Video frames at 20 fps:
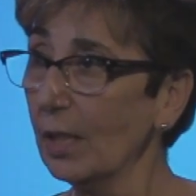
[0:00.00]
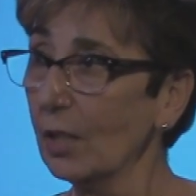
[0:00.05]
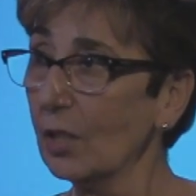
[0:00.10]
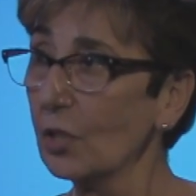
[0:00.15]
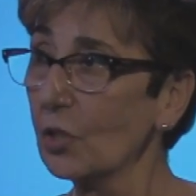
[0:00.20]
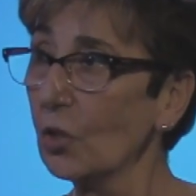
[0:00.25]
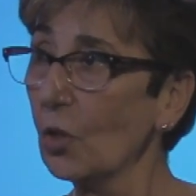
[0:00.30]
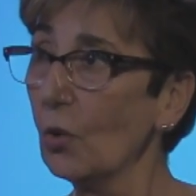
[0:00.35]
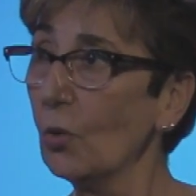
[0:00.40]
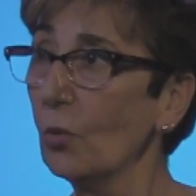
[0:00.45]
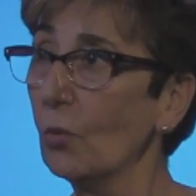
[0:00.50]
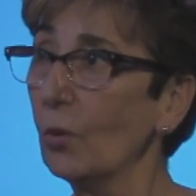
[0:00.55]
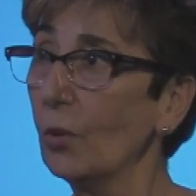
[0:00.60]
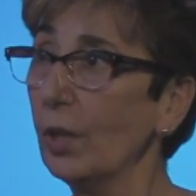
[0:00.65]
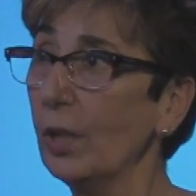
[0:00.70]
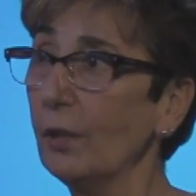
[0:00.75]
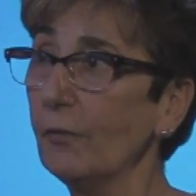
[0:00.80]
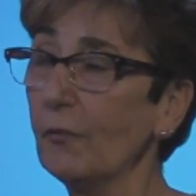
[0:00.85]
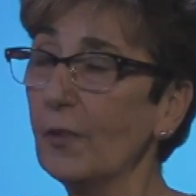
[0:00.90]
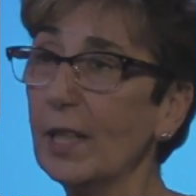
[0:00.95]
So
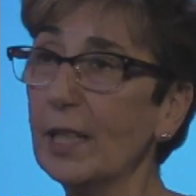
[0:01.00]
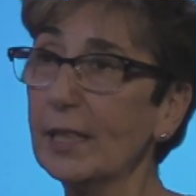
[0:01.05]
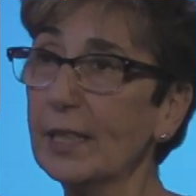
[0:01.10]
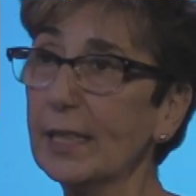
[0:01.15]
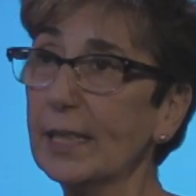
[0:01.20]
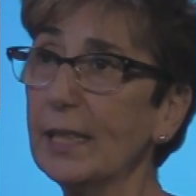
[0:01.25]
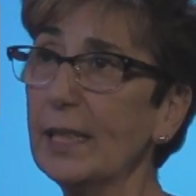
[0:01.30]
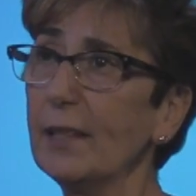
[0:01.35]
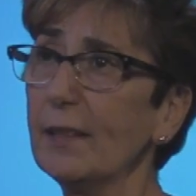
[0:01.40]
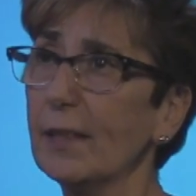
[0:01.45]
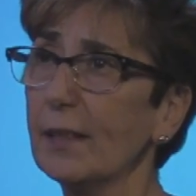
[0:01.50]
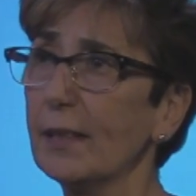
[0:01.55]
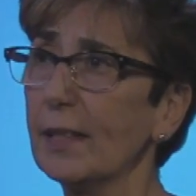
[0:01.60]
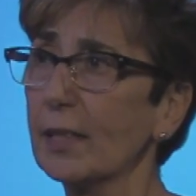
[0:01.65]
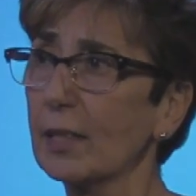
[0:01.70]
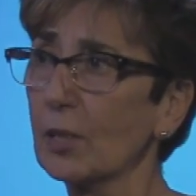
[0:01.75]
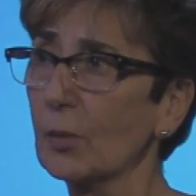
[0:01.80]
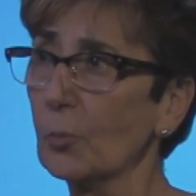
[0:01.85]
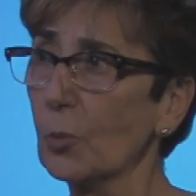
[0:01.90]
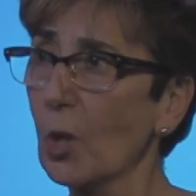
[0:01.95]
if they see that
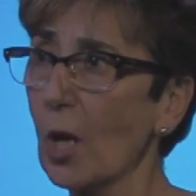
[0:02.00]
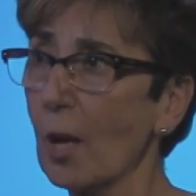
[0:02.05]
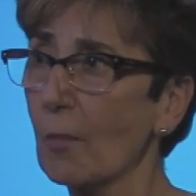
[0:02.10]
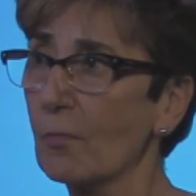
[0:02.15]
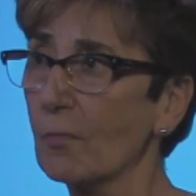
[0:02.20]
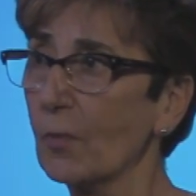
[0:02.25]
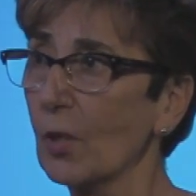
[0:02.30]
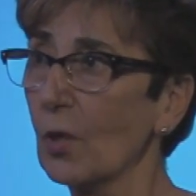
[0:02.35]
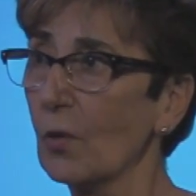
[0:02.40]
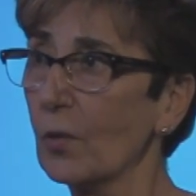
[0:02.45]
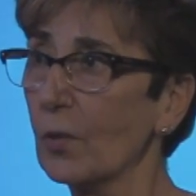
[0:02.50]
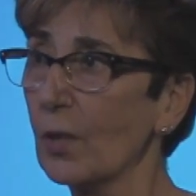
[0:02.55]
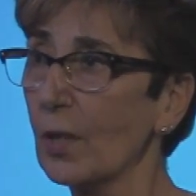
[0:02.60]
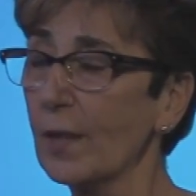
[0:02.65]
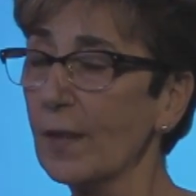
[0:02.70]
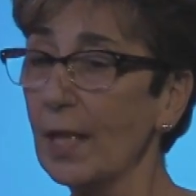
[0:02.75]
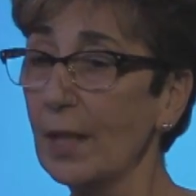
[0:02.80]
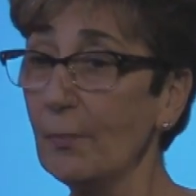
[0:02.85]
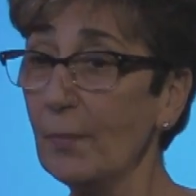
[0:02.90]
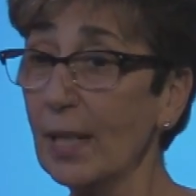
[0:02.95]
there's a problem going
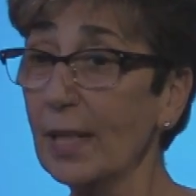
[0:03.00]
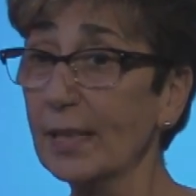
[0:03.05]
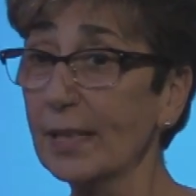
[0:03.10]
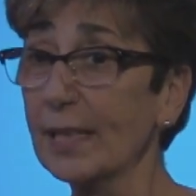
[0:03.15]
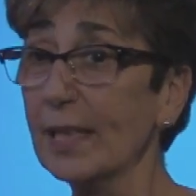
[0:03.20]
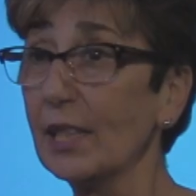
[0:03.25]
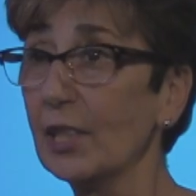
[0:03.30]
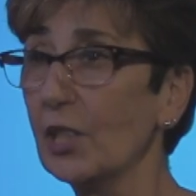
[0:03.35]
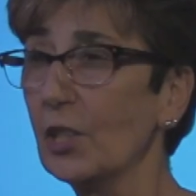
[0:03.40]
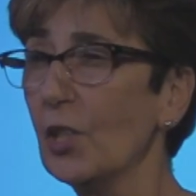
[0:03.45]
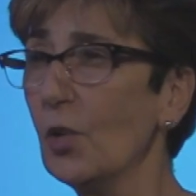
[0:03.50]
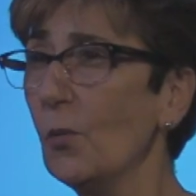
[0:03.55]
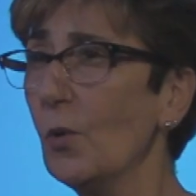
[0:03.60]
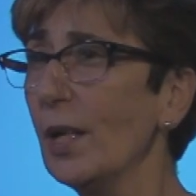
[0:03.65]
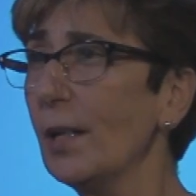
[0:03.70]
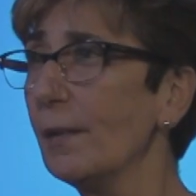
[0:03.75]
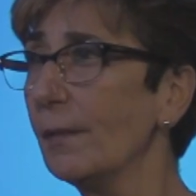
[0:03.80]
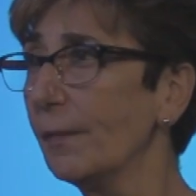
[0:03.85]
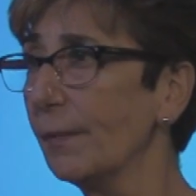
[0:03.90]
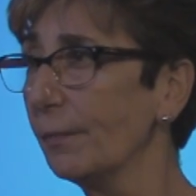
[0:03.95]
on, they may say, you know
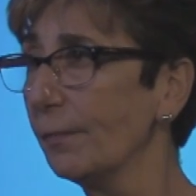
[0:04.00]
what?